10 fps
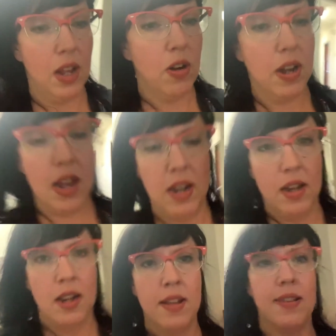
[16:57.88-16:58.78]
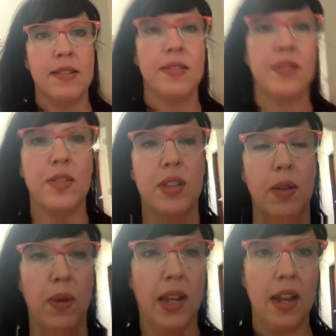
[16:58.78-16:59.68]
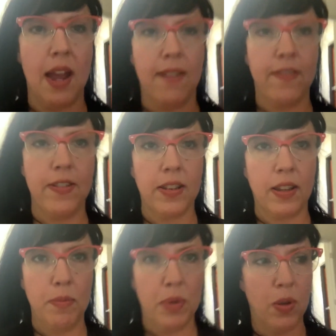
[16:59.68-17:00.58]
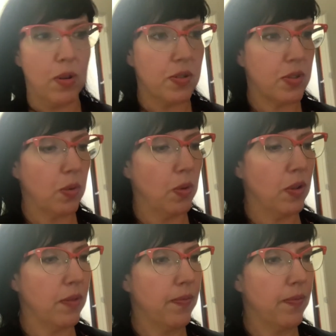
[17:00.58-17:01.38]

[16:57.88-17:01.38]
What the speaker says: internet so that we can have computer school.